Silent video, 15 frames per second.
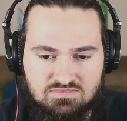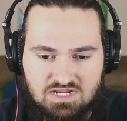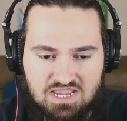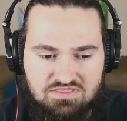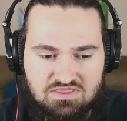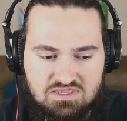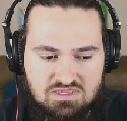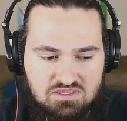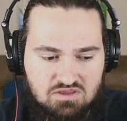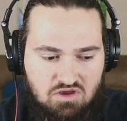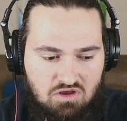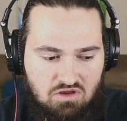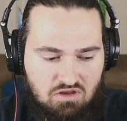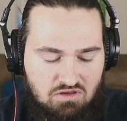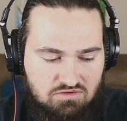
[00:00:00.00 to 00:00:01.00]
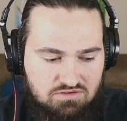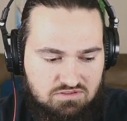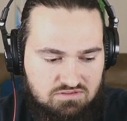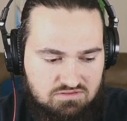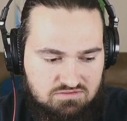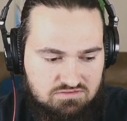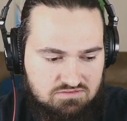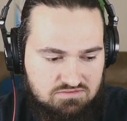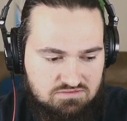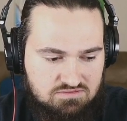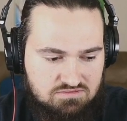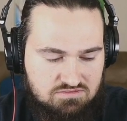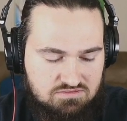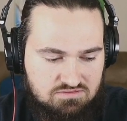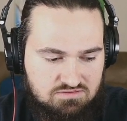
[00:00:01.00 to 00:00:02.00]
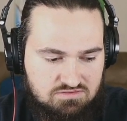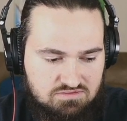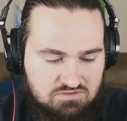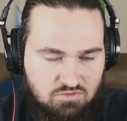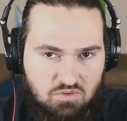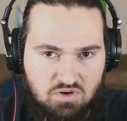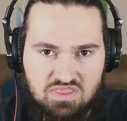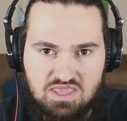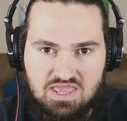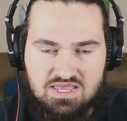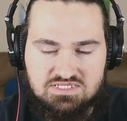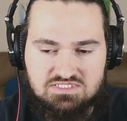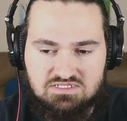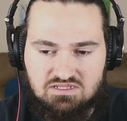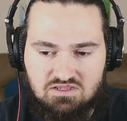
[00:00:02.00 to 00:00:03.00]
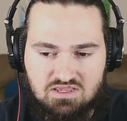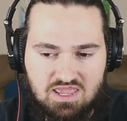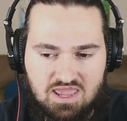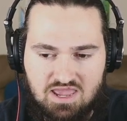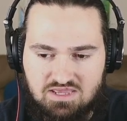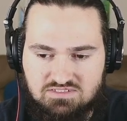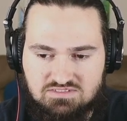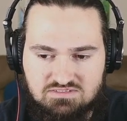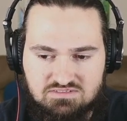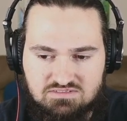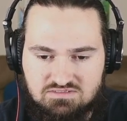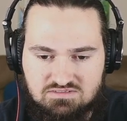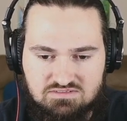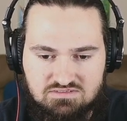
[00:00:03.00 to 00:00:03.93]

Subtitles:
I think he called one of the SNL cast,